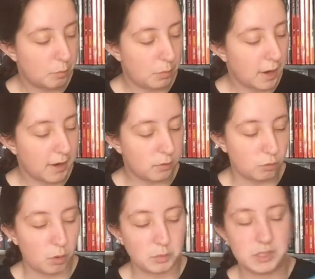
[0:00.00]
by
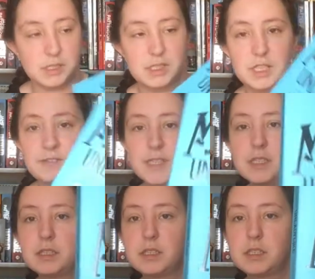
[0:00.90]
Robin
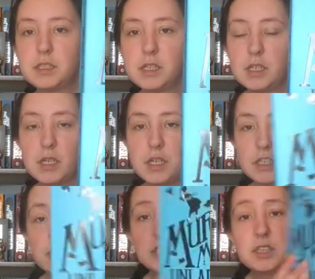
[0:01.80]
Stevens.
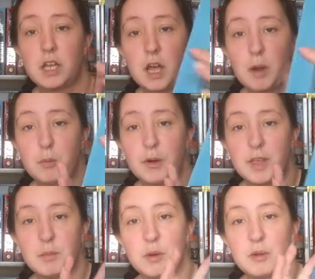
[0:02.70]
This is a pretty
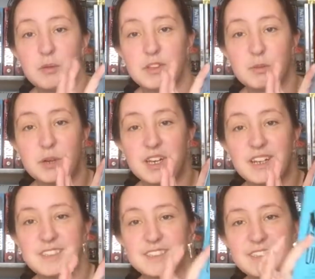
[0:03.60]
book with sprayed
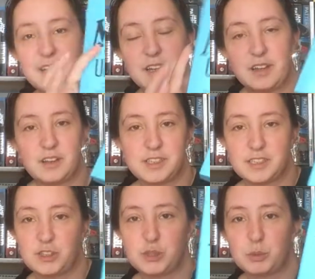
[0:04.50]
edges. It's
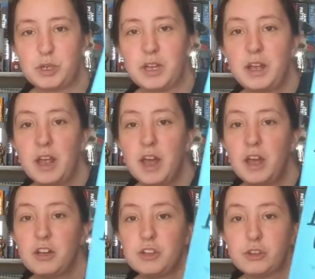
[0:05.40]
so pretty.
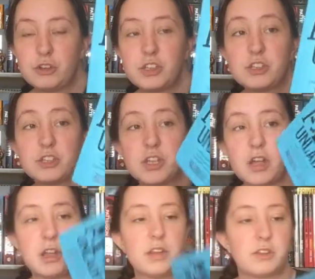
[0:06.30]
So this is
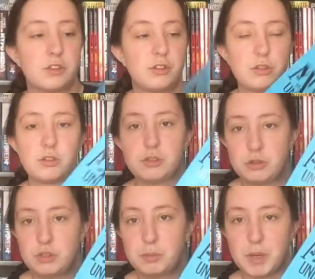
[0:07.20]

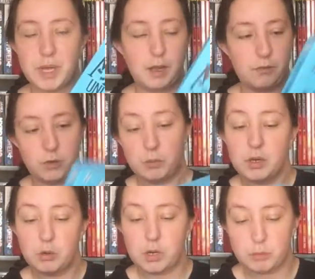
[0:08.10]
June's pick for Middle
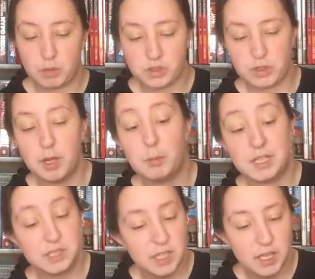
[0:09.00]
Grade Monthly. I'm
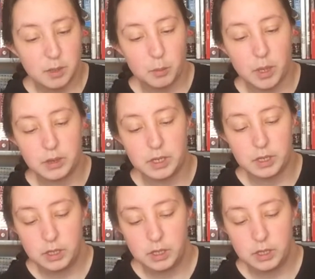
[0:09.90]
excited about it.